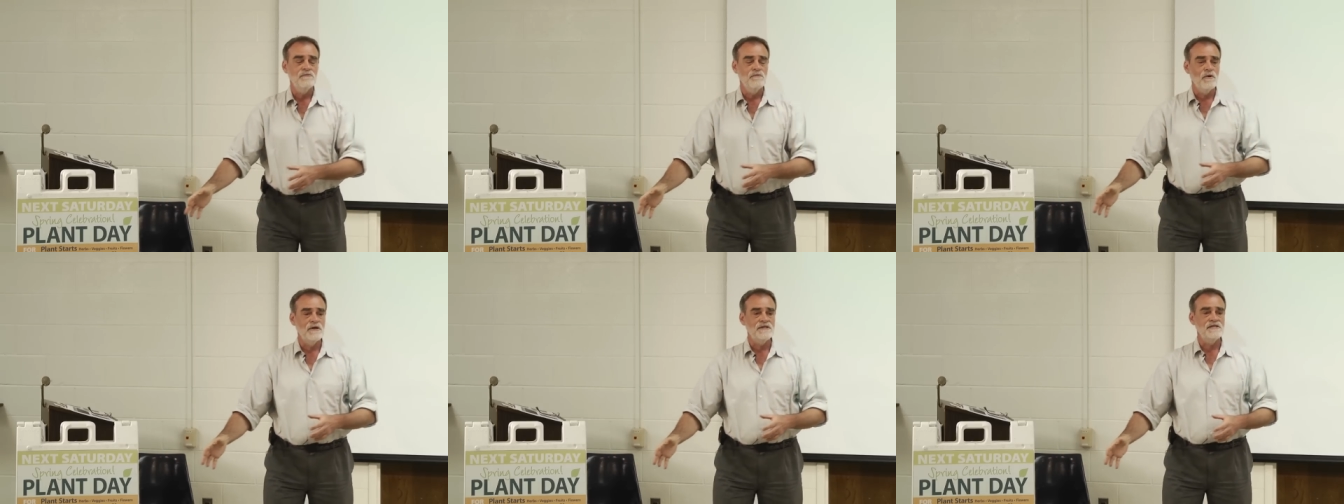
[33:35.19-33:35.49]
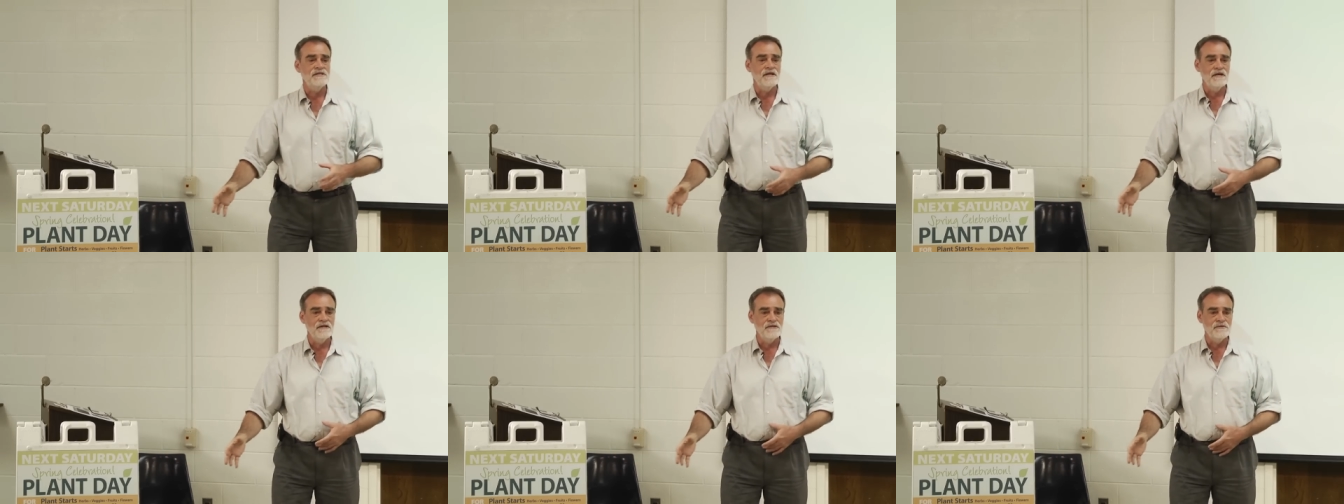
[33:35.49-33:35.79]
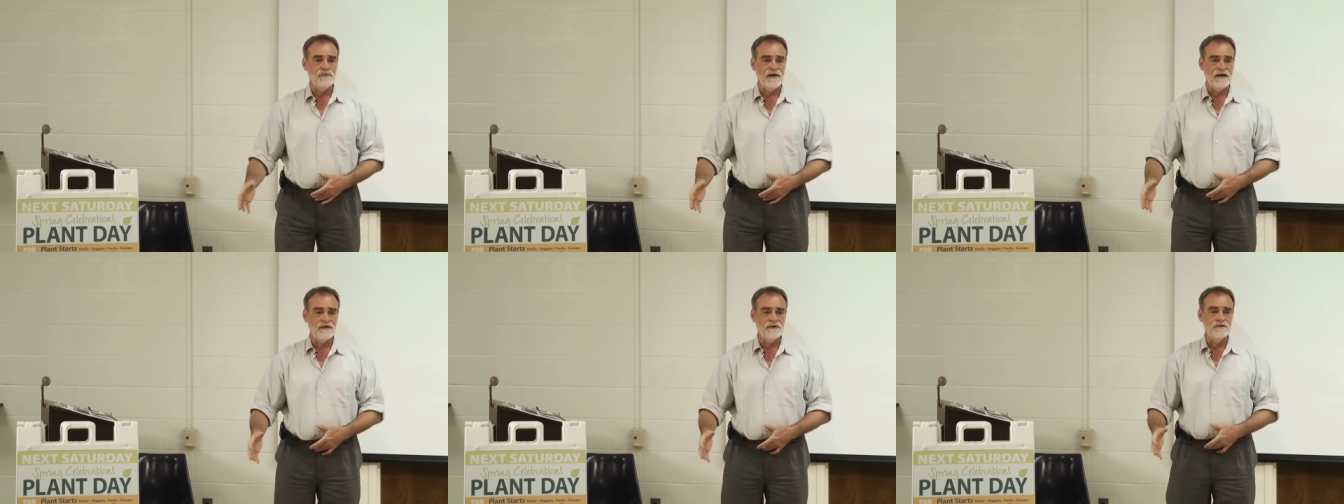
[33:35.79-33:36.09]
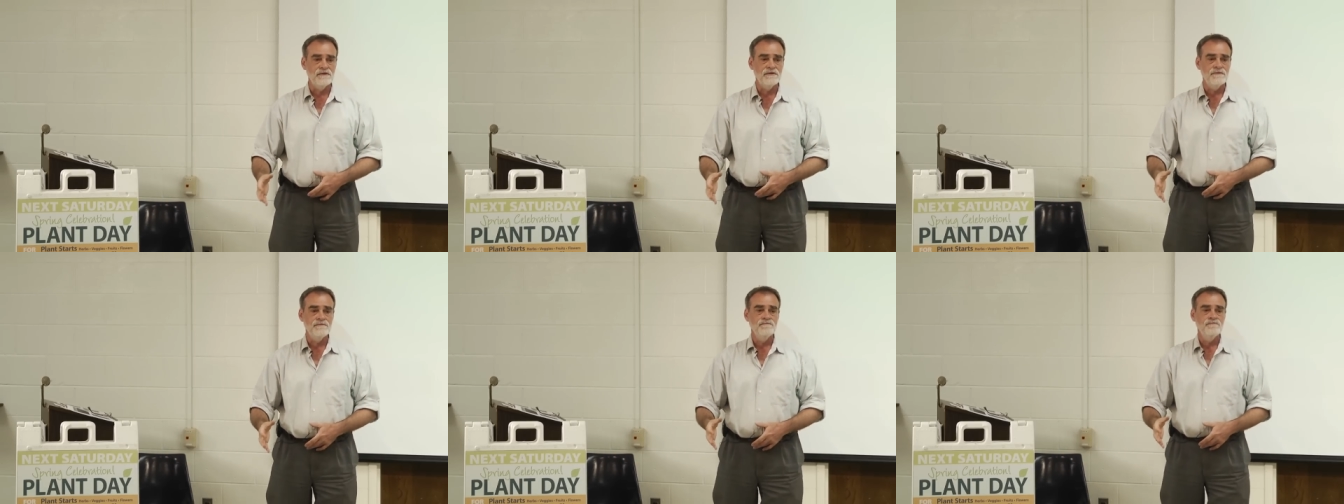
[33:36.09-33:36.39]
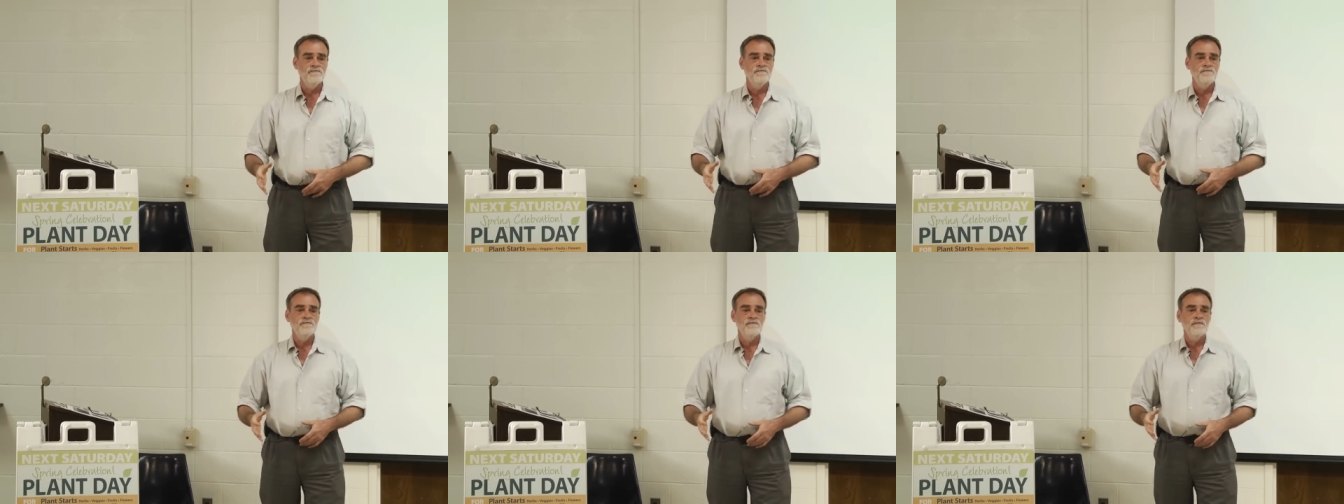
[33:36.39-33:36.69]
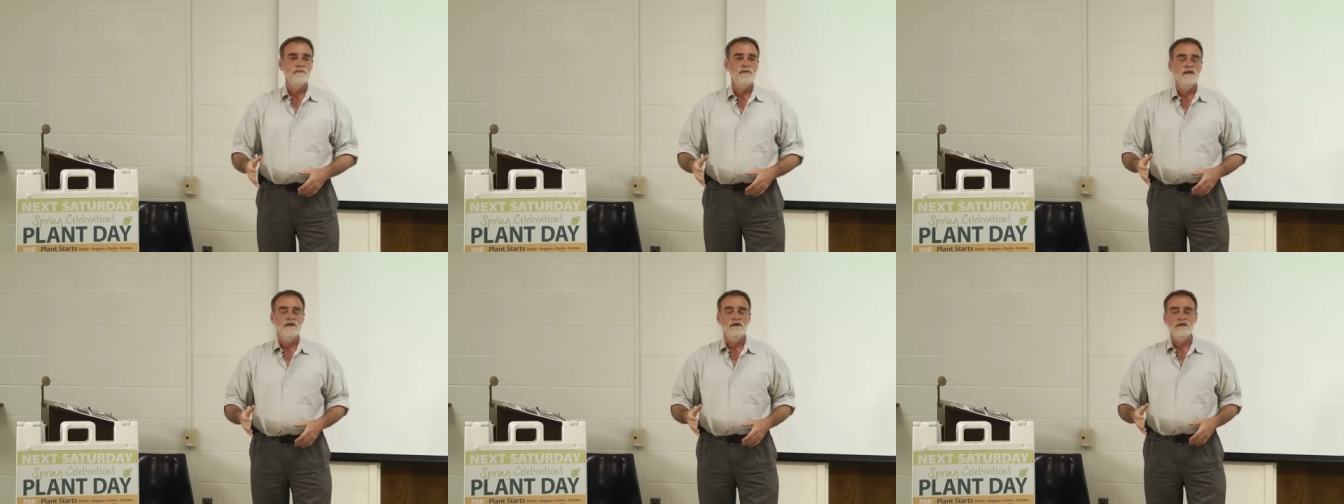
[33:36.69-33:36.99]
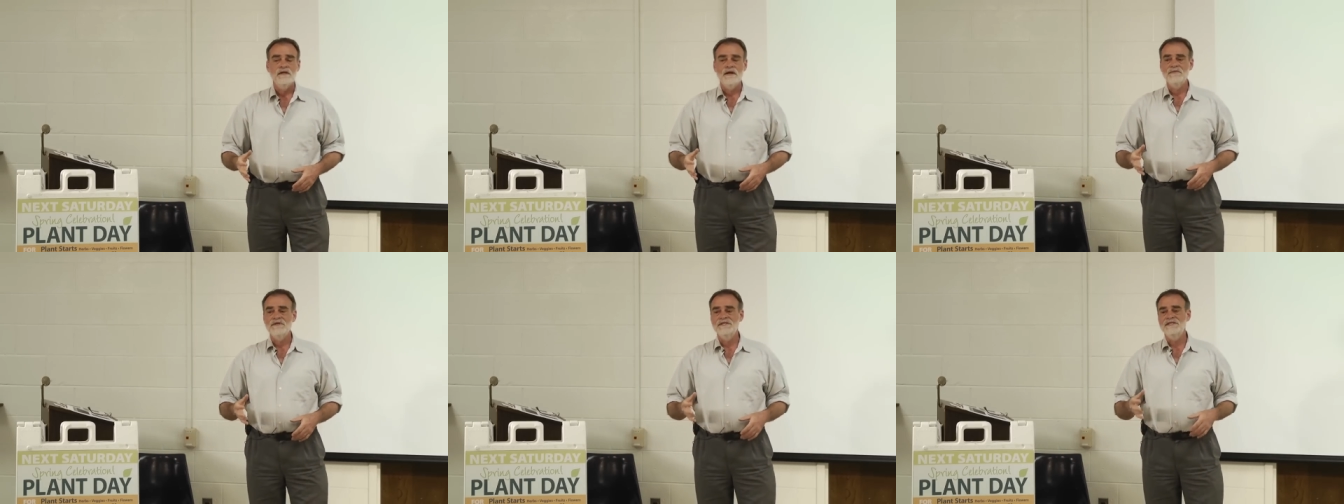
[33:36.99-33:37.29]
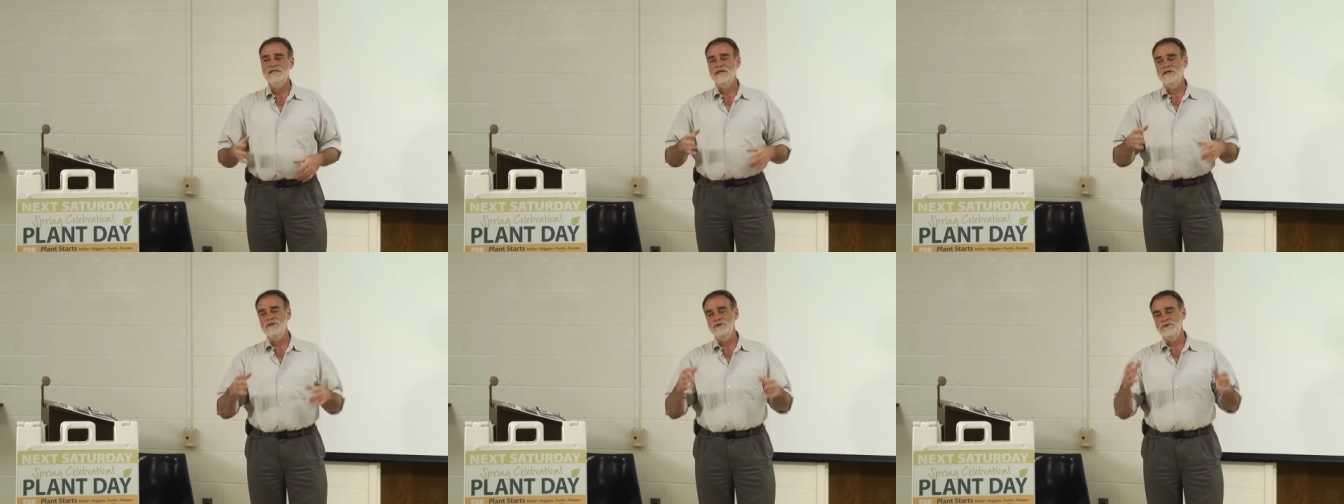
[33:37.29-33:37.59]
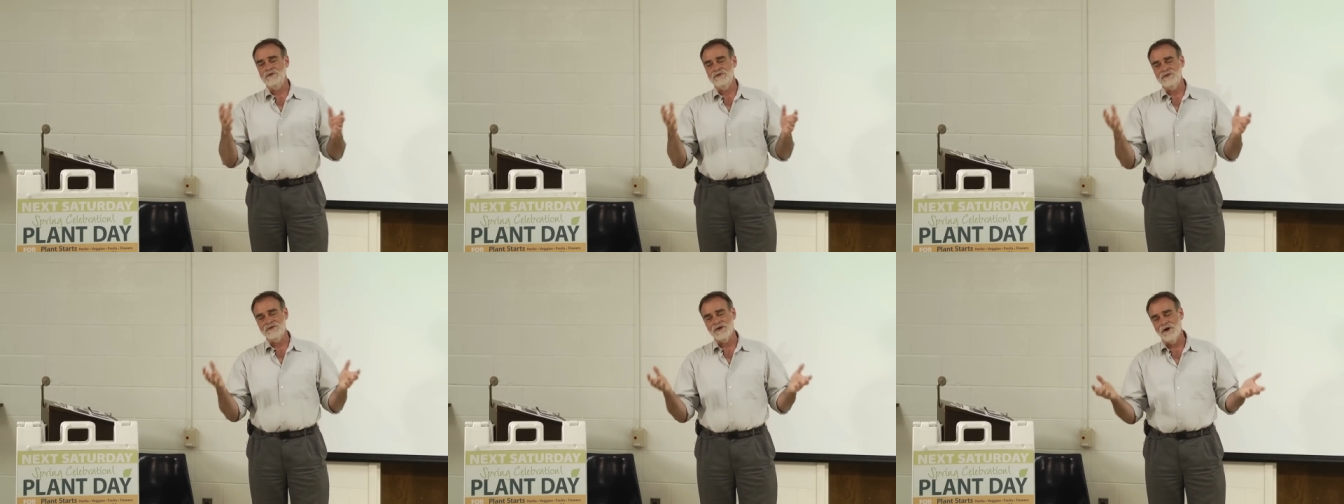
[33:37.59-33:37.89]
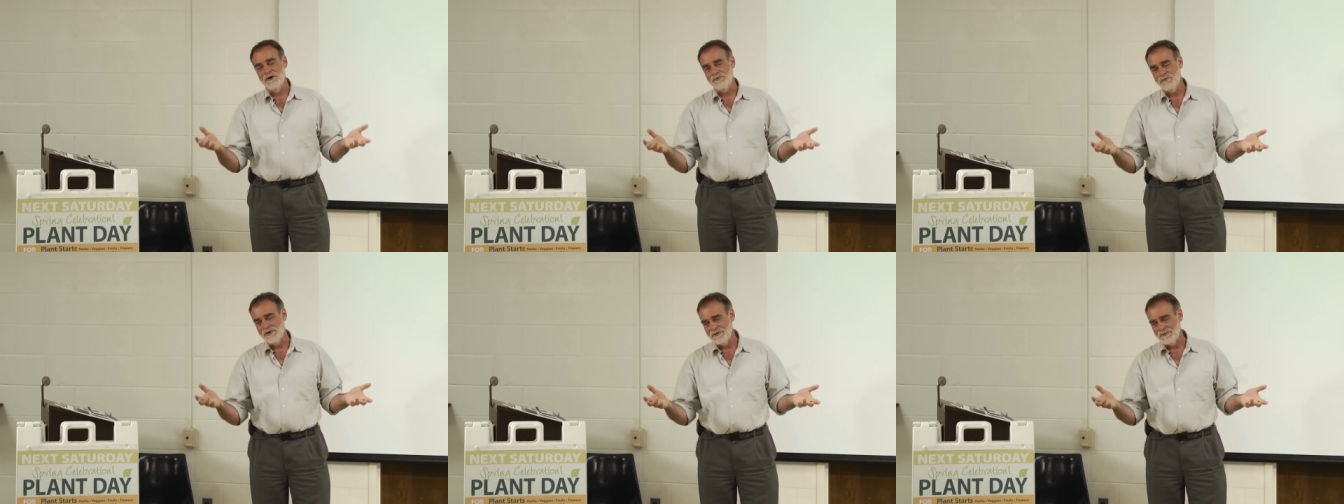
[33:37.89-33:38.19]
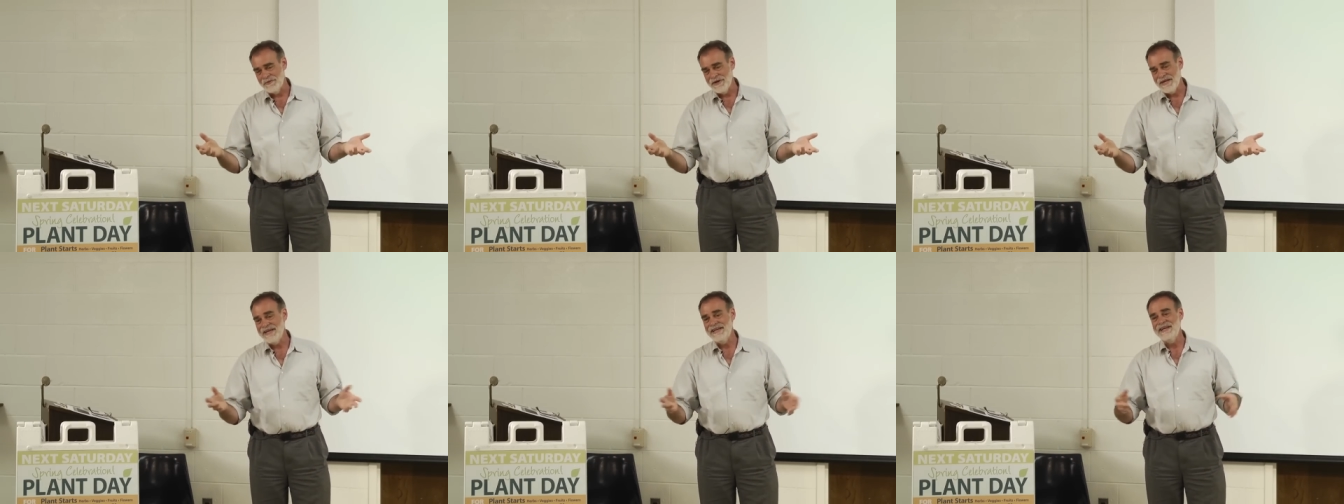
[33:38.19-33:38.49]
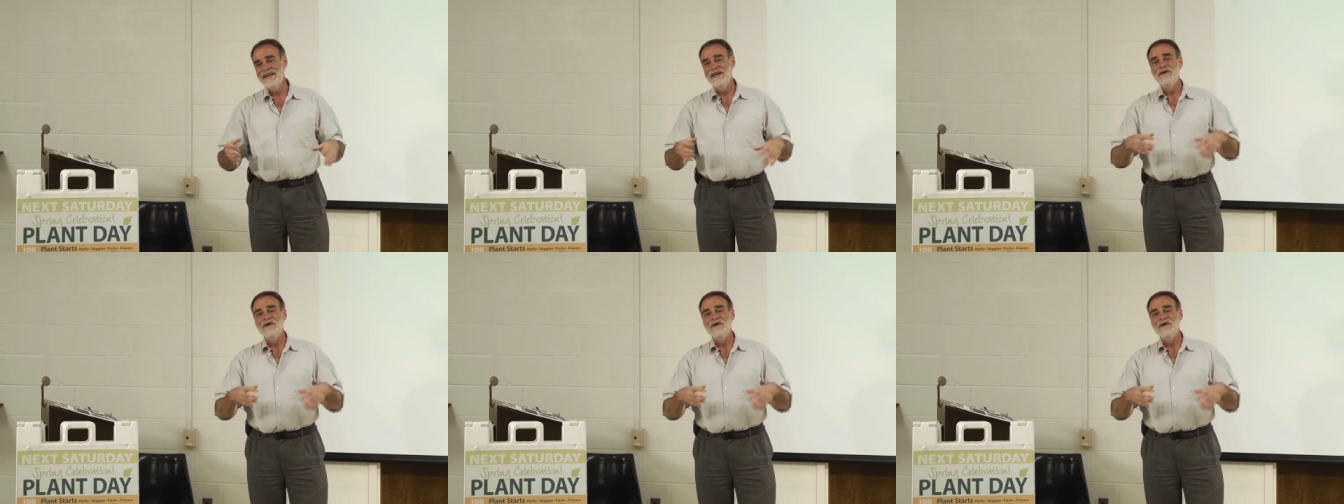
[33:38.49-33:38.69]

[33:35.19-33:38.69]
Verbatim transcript: What sells better? I'm not saying you do this all in one week,